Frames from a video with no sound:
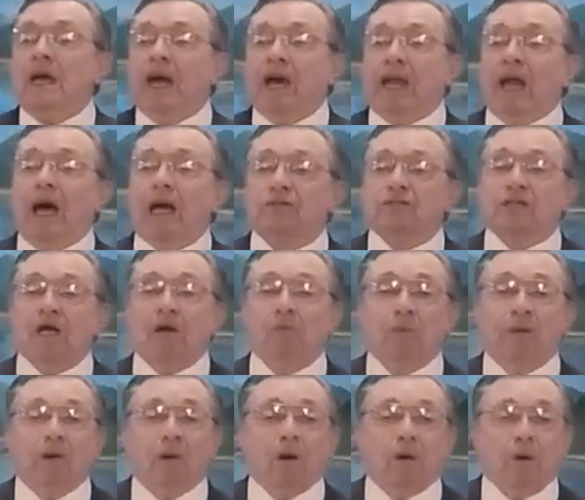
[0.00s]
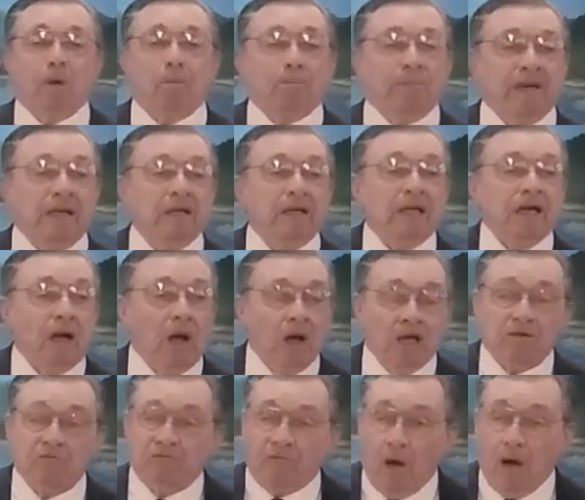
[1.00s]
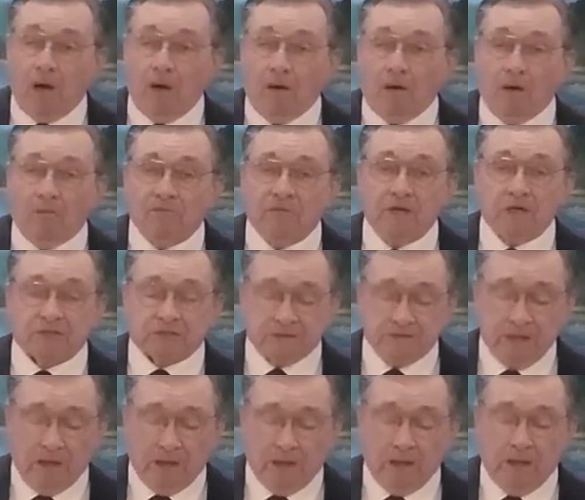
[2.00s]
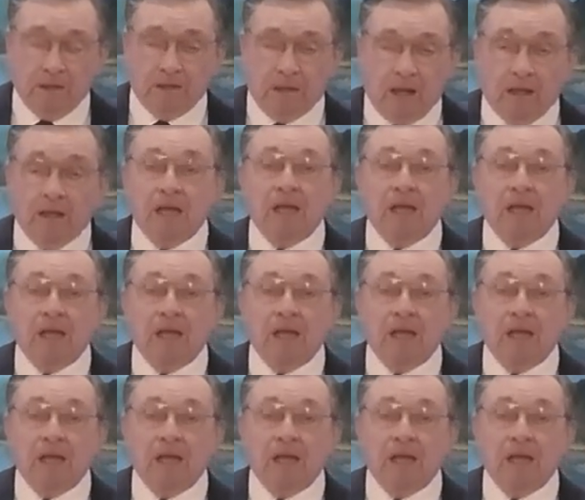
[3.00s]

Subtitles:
And I say we ought to be involved this day.